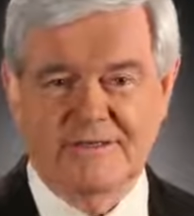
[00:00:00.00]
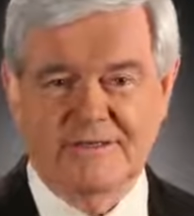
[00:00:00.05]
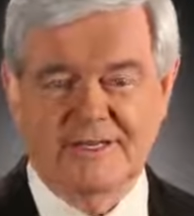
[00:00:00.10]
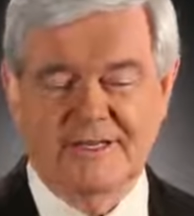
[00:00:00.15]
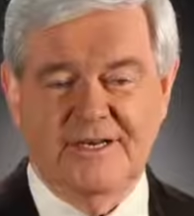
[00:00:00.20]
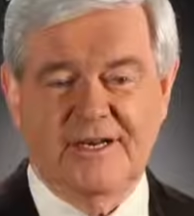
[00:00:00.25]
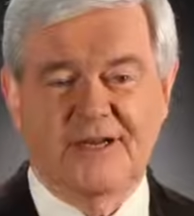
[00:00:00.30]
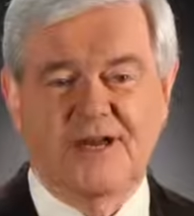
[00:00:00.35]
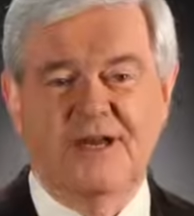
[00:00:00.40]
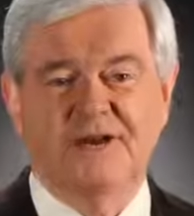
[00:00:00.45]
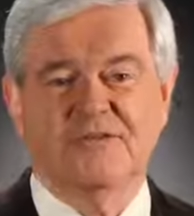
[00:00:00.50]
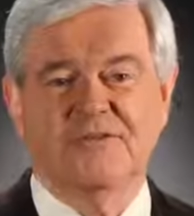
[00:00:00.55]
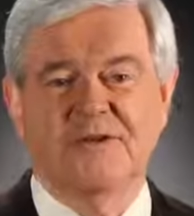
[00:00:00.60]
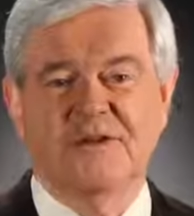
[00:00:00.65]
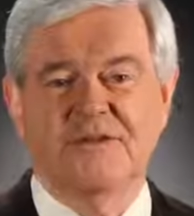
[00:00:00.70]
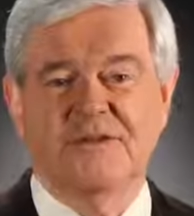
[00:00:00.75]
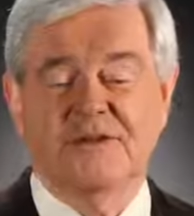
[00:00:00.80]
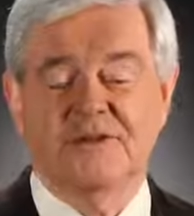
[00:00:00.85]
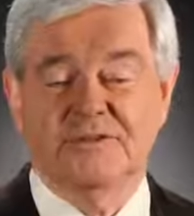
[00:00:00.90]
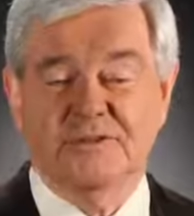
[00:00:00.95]
in a
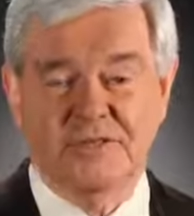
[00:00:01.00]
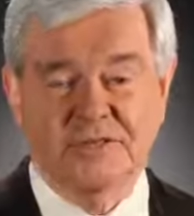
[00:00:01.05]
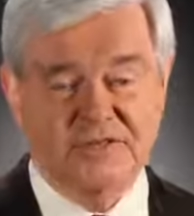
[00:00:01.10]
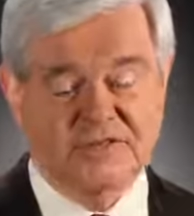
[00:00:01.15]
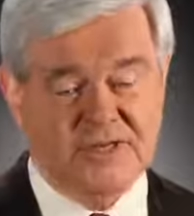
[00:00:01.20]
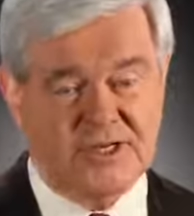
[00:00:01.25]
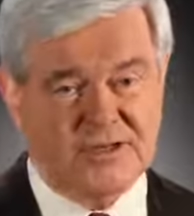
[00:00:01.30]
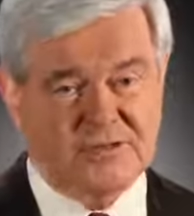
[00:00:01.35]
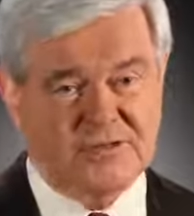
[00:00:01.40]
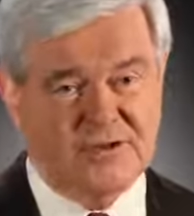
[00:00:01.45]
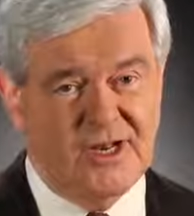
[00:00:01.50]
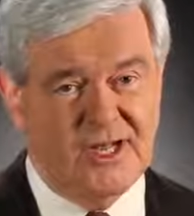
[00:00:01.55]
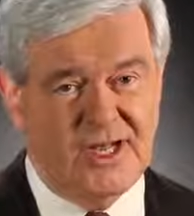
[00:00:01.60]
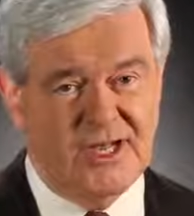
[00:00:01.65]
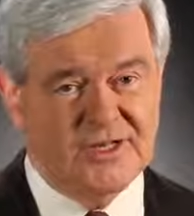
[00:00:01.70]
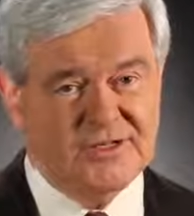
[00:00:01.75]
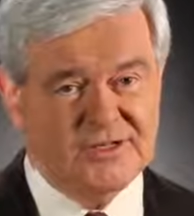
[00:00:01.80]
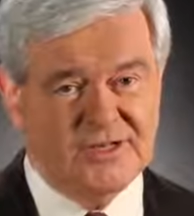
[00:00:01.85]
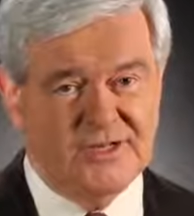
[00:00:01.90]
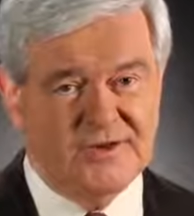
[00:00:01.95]
country that is
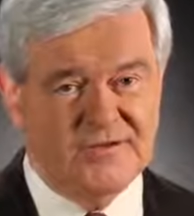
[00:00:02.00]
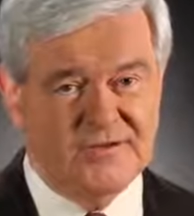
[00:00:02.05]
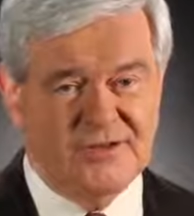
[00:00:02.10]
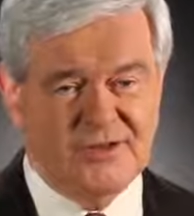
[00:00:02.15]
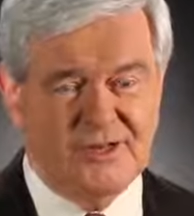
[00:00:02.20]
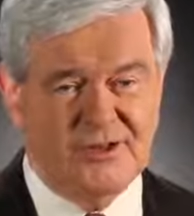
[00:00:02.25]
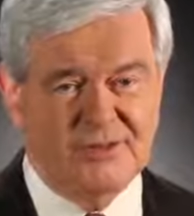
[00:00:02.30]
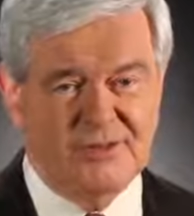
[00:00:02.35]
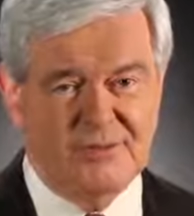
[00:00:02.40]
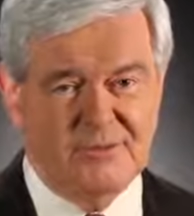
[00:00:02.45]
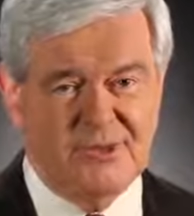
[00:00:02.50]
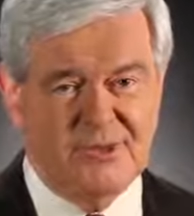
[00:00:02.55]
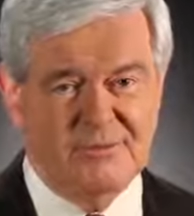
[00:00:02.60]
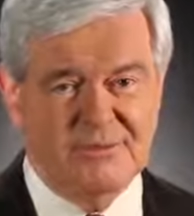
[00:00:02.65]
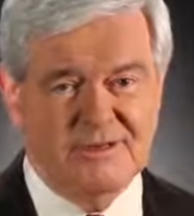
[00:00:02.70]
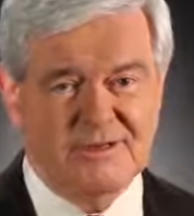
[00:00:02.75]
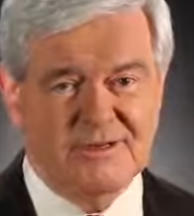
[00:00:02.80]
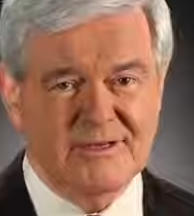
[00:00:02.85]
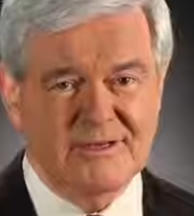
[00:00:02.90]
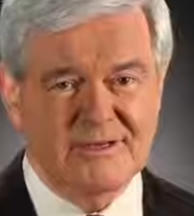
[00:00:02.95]
decentralized under the 10th
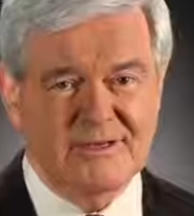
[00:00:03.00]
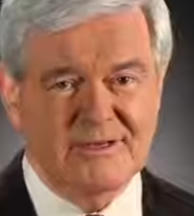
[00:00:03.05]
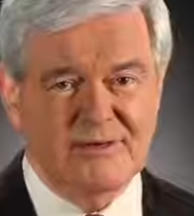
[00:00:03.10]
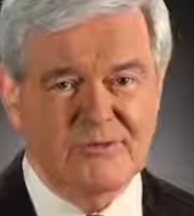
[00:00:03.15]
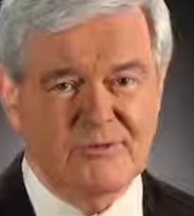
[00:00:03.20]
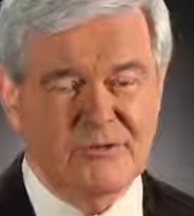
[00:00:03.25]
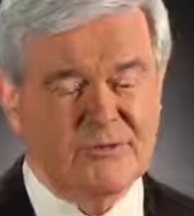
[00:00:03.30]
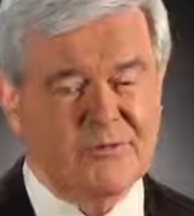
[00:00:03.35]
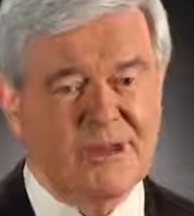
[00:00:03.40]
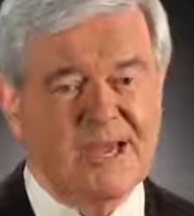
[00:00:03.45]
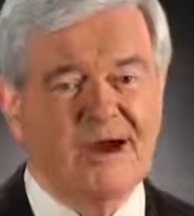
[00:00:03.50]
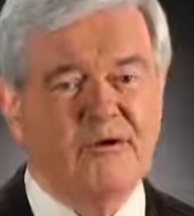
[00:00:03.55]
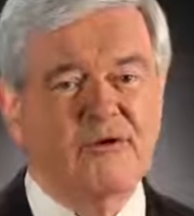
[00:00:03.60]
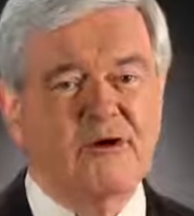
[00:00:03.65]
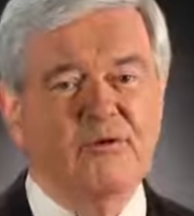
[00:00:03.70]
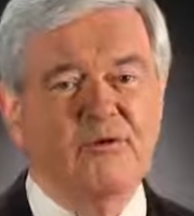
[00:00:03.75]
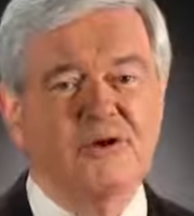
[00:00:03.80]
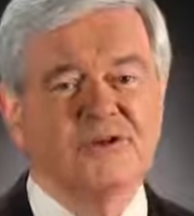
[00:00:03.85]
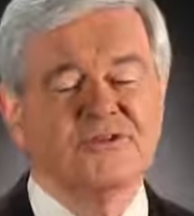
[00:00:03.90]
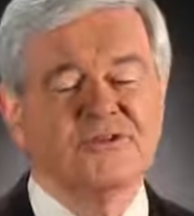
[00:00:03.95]
Amendment, with
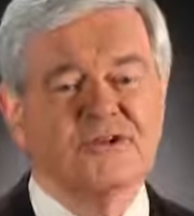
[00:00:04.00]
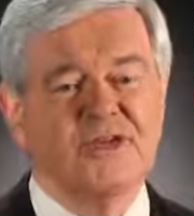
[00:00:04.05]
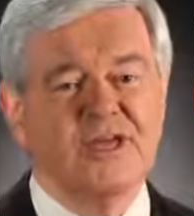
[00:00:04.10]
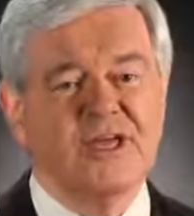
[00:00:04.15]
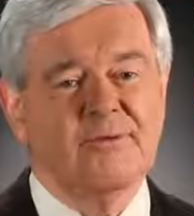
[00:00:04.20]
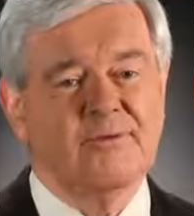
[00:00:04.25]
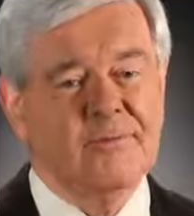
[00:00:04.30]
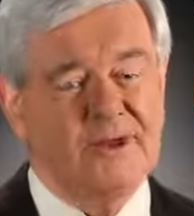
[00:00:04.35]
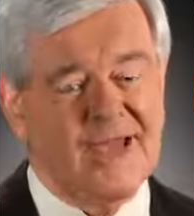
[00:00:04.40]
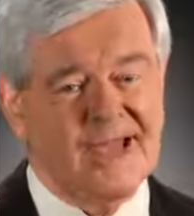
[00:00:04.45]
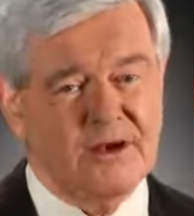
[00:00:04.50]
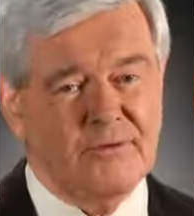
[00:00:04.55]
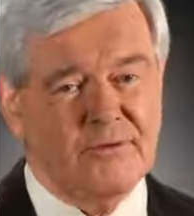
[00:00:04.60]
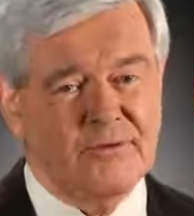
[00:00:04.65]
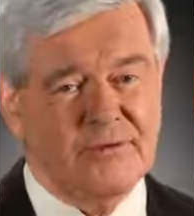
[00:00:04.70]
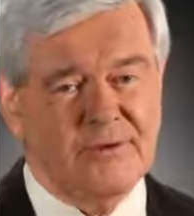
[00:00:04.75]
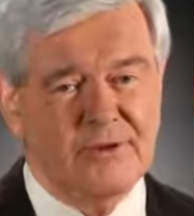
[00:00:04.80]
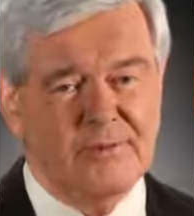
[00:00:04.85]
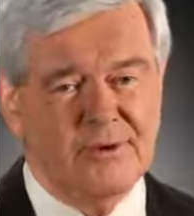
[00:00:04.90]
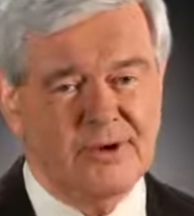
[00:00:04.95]
power once again back
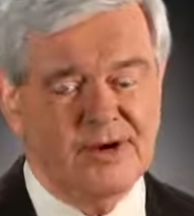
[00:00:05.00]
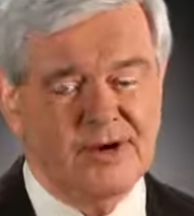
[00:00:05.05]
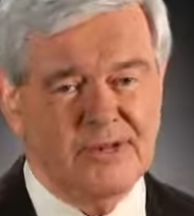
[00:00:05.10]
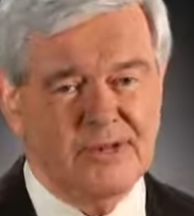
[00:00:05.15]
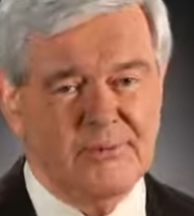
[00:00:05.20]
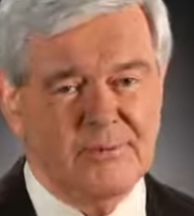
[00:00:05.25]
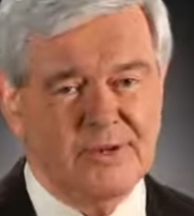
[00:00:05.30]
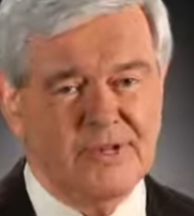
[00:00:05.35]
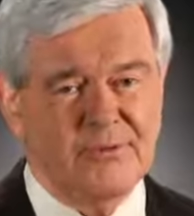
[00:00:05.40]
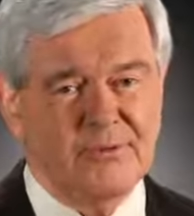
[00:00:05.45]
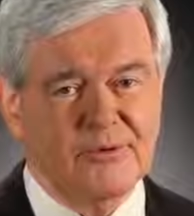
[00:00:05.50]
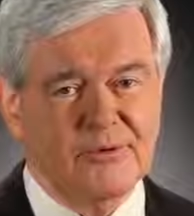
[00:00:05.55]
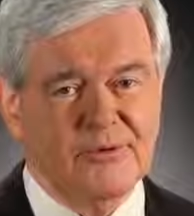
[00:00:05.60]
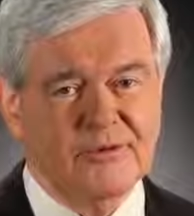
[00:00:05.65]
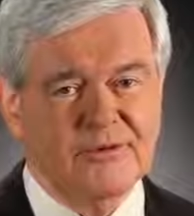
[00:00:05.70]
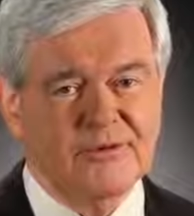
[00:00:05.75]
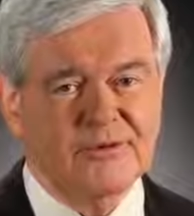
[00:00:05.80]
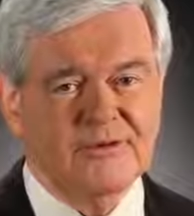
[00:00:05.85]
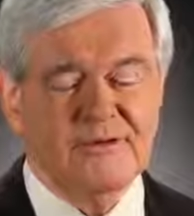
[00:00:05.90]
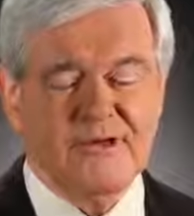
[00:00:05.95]
with the American people
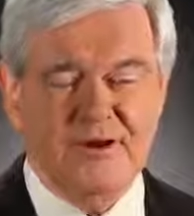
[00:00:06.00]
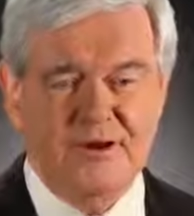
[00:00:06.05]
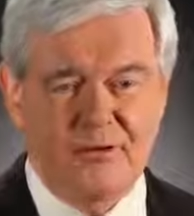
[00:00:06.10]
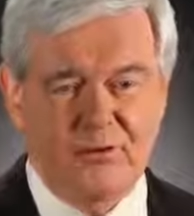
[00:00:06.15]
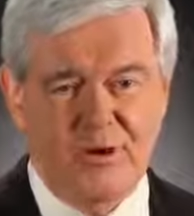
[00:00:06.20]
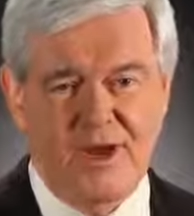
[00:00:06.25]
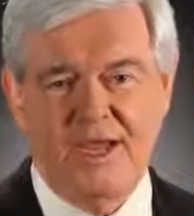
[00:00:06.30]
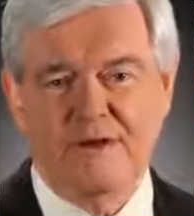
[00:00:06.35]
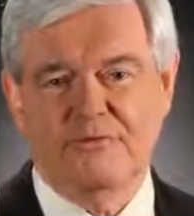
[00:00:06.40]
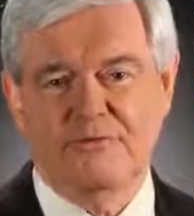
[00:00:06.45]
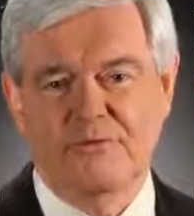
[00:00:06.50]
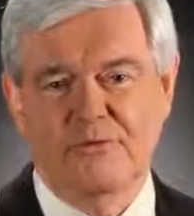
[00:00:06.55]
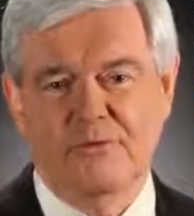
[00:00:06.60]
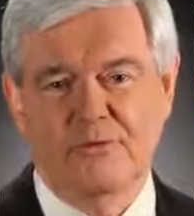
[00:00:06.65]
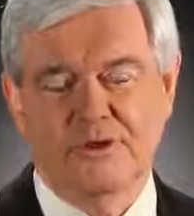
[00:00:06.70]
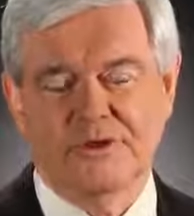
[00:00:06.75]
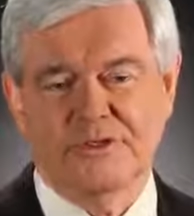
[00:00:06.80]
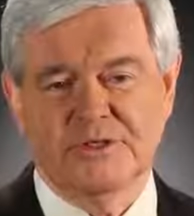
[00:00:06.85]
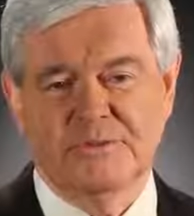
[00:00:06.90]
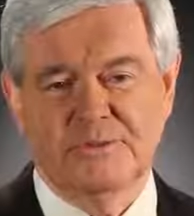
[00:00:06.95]
and away from the
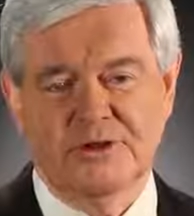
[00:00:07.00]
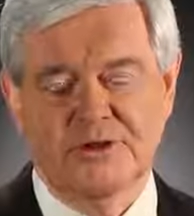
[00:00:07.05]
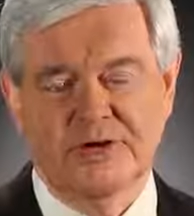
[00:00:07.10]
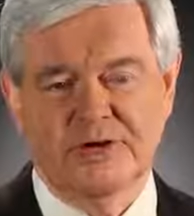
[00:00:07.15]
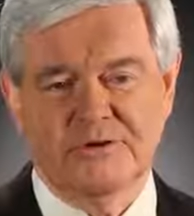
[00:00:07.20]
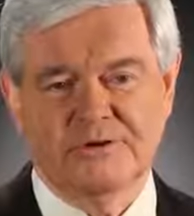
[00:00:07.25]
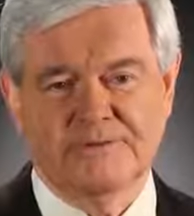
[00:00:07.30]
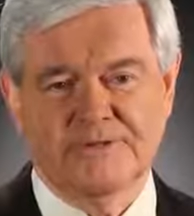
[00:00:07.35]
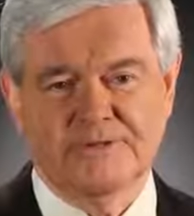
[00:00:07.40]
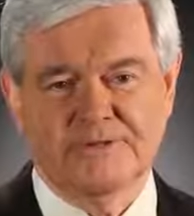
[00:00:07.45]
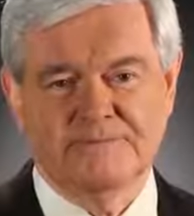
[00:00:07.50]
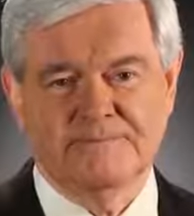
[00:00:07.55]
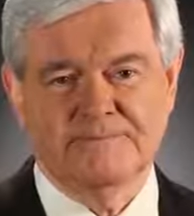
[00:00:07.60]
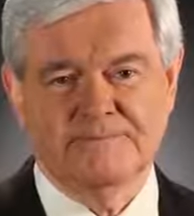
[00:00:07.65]
Washington bureaucracy.